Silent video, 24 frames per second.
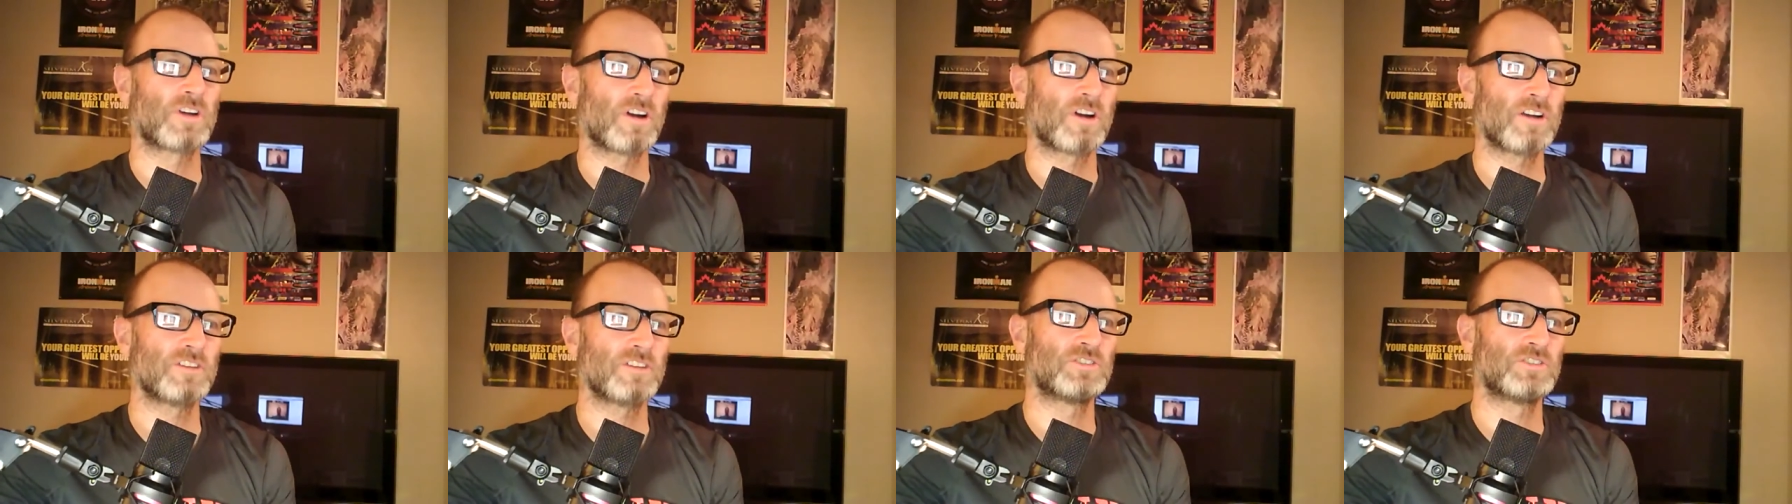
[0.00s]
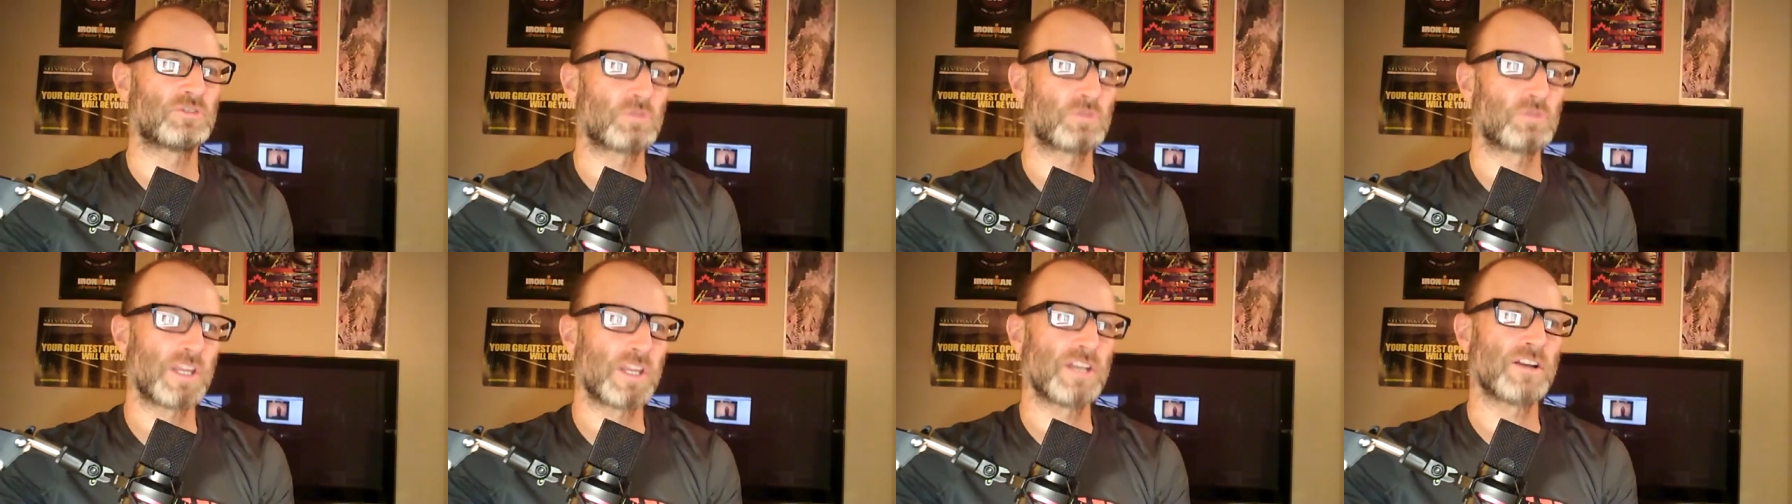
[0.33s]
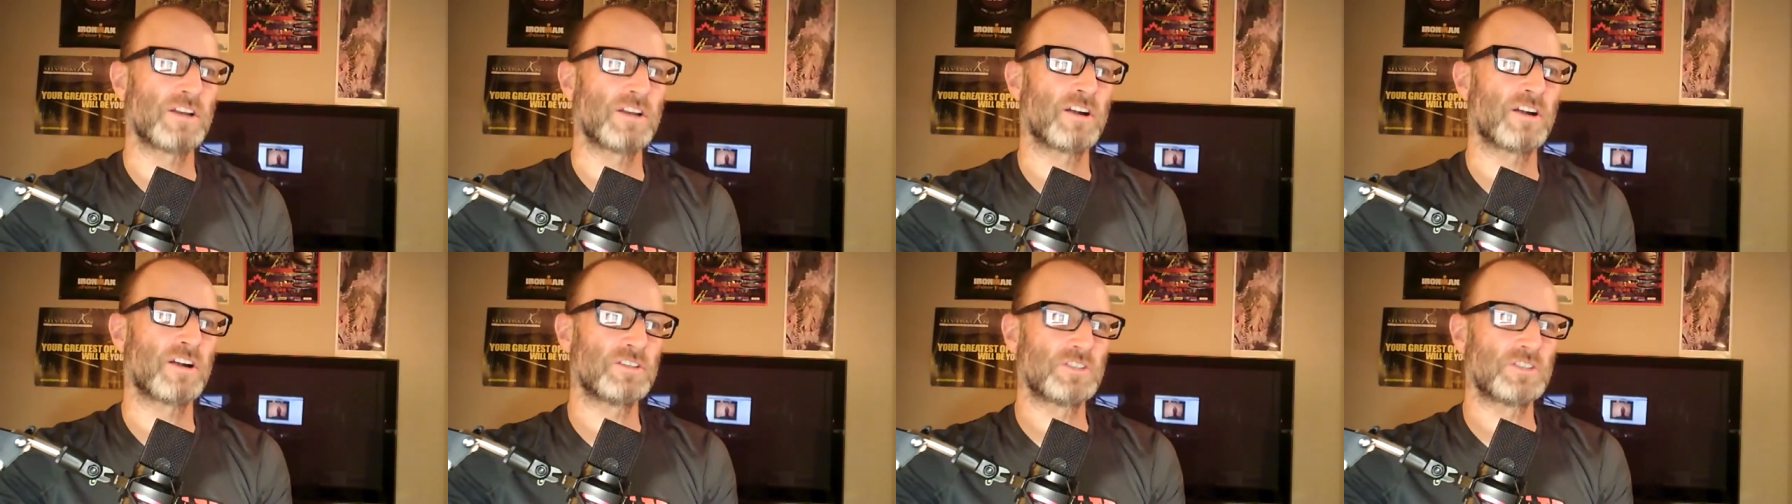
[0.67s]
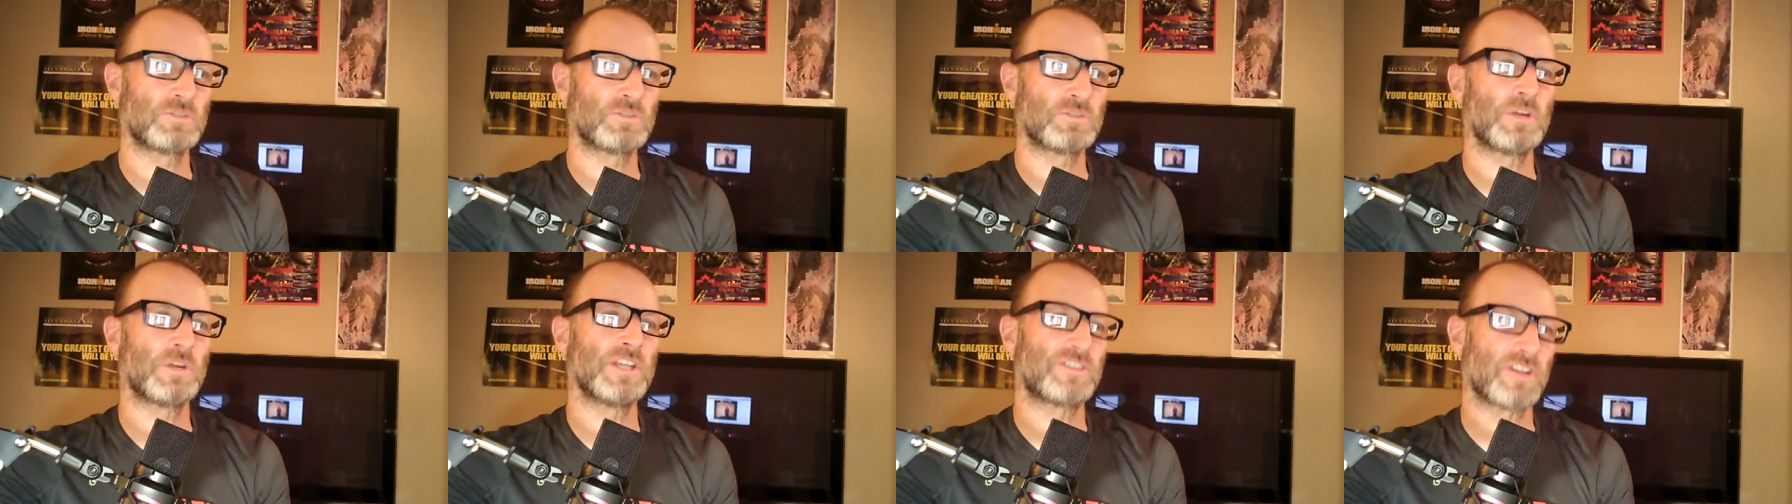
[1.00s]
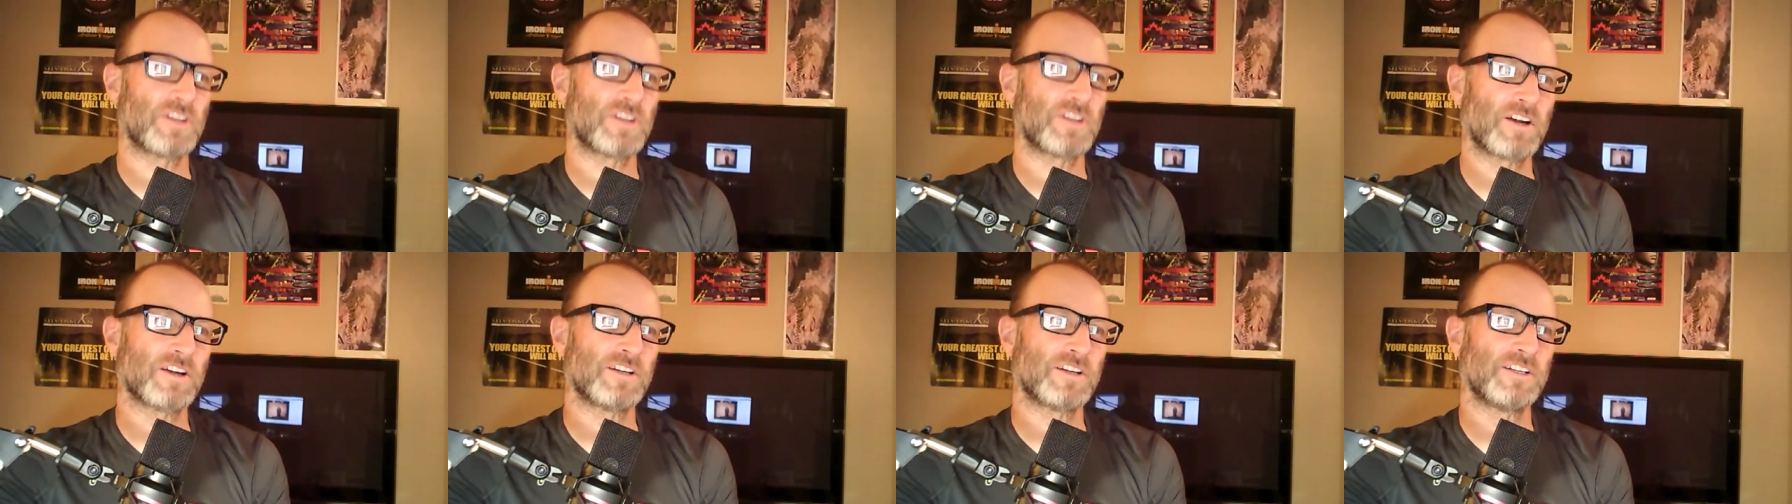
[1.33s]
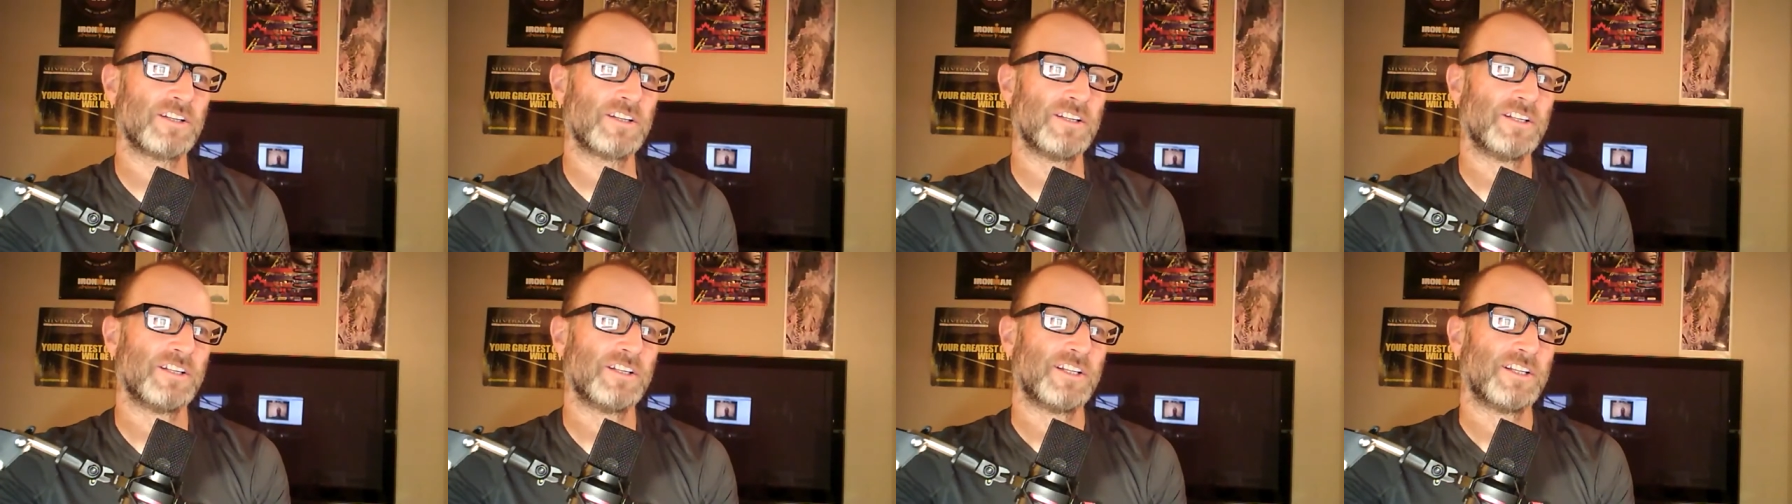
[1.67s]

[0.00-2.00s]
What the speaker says: hard, you train hard, you race hard.